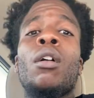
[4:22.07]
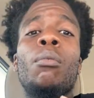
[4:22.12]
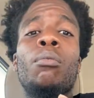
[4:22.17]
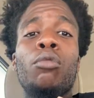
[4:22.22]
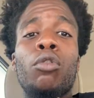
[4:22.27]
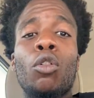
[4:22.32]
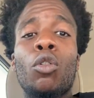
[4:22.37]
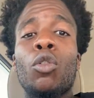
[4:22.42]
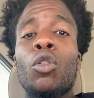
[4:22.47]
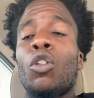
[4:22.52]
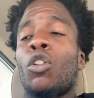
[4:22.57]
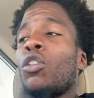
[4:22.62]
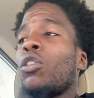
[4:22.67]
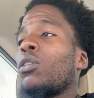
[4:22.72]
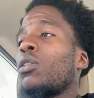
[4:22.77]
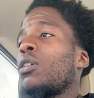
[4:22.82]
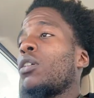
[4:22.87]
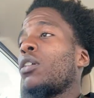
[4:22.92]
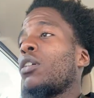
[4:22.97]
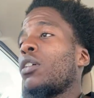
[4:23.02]
Prologue,
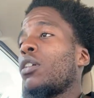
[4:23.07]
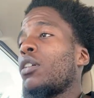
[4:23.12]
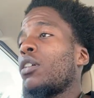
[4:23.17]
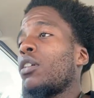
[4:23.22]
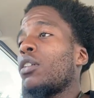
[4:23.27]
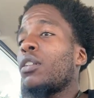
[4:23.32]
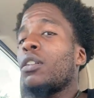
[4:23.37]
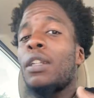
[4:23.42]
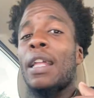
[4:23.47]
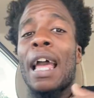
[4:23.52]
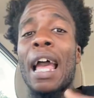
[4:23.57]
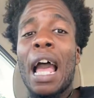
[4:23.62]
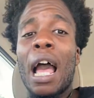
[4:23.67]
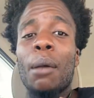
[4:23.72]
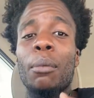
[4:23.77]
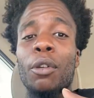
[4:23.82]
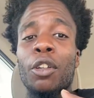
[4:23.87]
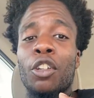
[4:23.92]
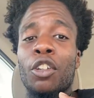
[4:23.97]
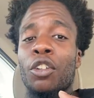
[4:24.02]
The
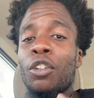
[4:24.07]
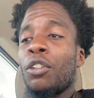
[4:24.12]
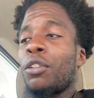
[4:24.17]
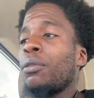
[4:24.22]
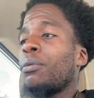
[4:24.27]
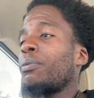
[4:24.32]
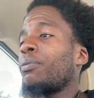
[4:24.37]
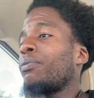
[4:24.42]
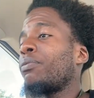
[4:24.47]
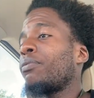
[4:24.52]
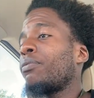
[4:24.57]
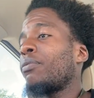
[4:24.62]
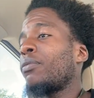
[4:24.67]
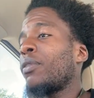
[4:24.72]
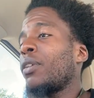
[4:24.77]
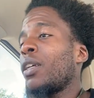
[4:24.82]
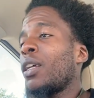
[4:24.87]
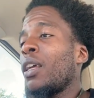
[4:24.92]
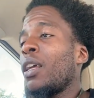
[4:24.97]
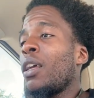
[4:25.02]
Habit Cure.
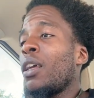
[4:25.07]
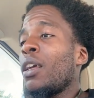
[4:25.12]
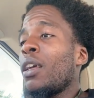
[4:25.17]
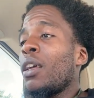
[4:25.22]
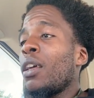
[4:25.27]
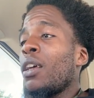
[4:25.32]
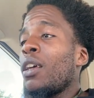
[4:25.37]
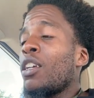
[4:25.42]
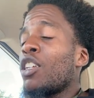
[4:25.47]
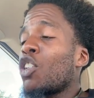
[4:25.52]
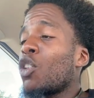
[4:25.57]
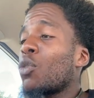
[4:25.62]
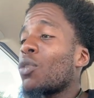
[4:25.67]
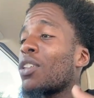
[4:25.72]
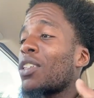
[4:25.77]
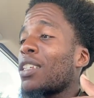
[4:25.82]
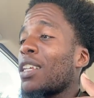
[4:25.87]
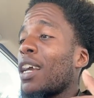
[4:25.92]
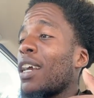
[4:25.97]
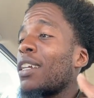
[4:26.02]
She was
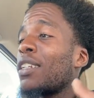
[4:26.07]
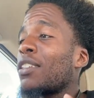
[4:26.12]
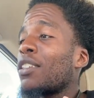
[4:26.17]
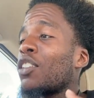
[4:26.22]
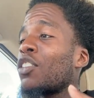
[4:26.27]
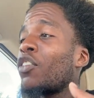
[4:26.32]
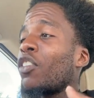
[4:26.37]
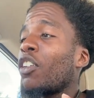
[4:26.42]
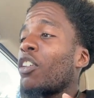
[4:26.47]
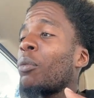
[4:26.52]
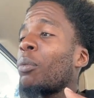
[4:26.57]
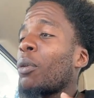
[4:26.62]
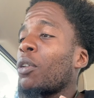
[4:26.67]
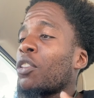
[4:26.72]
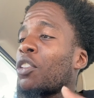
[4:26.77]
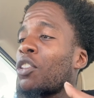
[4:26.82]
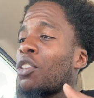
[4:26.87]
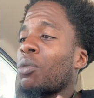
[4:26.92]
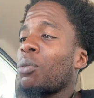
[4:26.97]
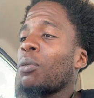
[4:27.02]
the scientist's favorite
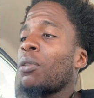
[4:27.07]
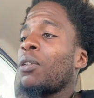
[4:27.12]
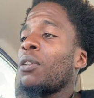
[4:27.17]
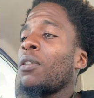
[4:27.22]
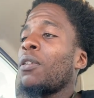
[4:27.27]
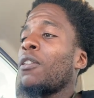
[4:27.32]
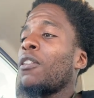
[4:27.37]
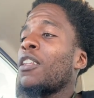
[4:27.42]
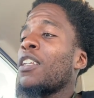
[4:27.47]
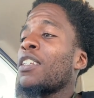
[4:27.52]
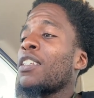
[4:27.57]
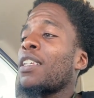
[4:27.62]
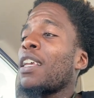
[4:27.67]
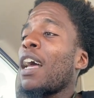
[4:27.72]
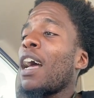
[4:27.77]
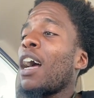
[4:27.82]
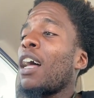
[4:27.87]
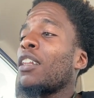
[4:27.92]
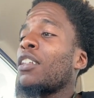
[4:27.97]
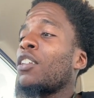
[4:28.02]
participant. Lisa
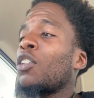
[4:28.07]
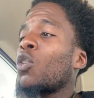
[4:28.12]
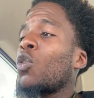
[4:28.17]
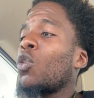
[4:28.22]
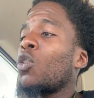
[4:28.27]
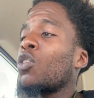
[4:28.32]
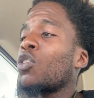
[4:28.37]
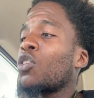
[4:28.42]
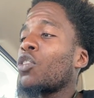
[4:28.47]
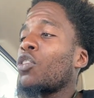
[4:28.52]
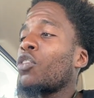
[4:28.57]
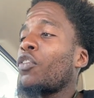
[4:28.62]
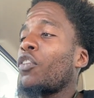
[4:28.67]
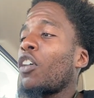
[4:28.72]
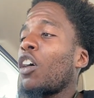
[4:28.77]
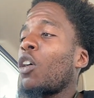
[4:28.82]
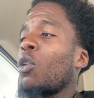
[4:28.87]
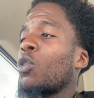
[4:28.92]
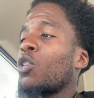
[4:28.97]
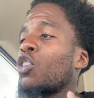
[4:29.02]
Allen, according to her
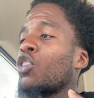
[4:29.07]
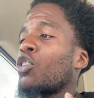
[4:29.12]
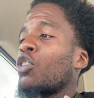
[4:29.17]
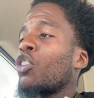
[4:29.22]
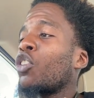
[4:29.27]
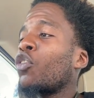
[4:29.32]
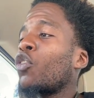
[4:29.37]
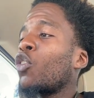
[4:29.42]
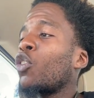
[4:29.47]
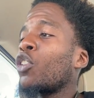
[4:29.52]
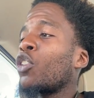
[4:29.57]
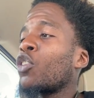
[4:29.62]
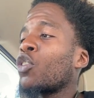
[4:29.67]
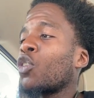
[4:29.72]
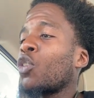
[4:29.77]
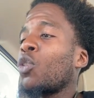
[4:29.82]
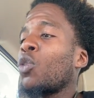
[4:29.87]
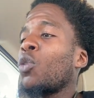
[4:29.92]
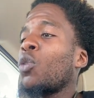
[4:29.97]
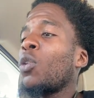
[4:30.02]
file, was 34 years
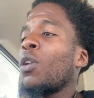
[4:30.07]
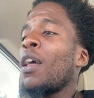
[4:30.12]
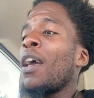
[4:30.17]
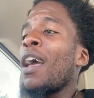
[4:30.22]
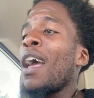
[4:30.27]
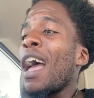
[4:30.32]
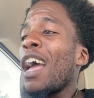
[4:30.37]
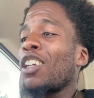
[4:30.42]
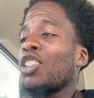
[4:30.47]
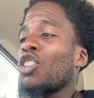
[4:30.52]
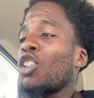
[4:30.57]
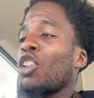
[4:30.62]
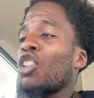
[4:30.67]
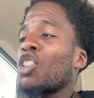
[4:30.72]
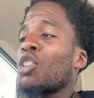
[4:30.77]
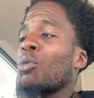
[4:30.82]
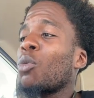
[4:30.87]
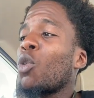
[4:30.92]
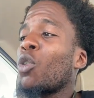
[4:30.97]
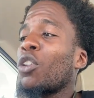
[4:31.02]
old, had started
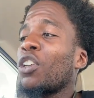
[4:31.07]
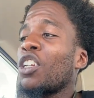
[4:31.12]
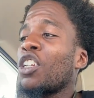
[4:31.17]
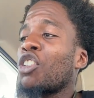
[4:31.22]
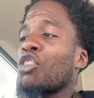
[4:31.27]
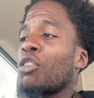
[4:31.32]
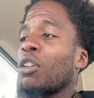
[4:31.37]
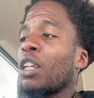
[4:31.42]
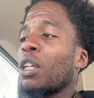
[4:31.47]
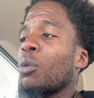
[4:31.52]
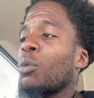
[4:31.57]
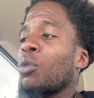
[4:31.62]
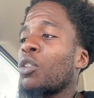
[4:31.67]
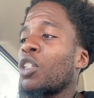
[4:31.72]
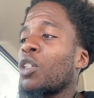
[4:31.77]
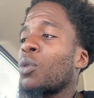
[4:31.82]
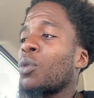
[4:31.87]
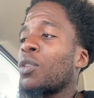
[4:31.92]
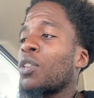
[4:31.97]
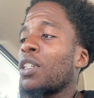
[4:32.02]
smoking and drinking when
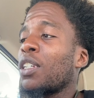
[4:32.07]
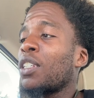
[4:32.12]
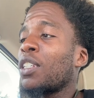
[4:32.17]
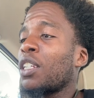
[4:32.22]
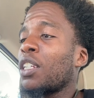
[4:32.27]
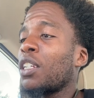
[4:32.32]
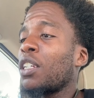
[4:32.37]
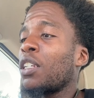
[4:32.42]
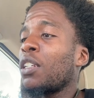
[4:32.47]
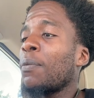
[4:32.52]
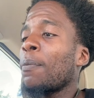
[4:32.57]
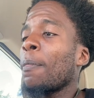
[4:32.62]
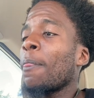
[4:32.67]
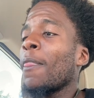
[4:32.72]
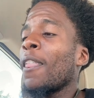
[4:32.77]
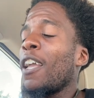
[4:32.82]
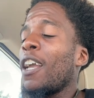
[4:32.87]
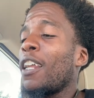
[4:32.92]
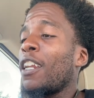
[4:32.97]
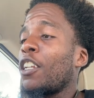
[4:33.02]
she was 16,
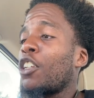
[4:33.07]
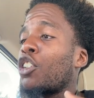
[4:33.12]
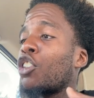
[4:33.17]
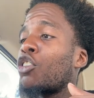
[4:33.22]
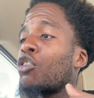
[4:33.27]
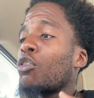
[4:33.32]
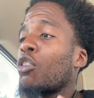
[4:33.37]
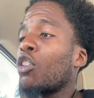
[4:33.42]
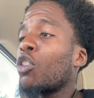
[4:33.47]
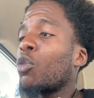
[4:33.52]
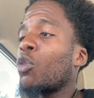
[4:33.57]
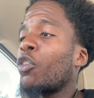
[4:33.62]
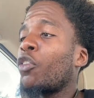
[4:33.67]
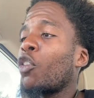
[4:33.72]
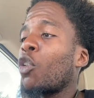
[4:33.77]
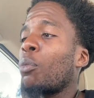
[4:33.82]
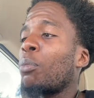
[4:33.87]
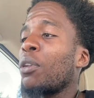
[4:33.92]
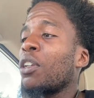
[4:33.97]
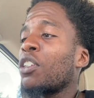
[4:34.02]
and had struggled with
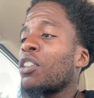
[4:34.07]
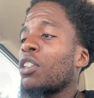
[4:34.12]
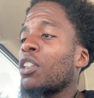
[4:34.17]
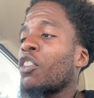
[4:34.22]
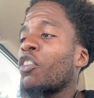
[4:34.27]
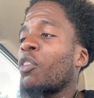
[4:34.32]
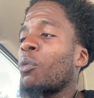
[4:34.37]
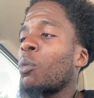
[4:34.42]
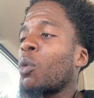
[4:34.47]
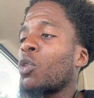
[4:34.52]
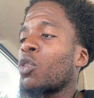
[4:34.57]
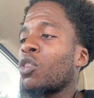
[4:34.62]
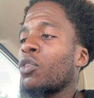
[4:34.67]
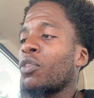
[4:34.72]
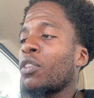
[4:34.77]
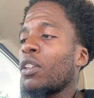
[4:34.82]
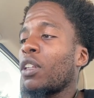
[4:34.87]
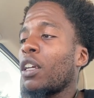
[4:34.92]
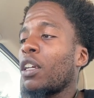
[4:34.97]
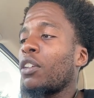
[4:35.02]
obesity for most of
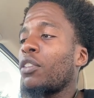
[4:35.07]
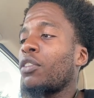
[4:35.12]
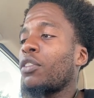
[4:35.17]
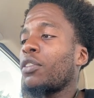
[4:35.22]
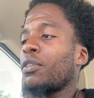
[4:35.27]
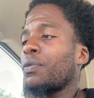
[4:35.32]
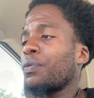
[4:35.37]
her life.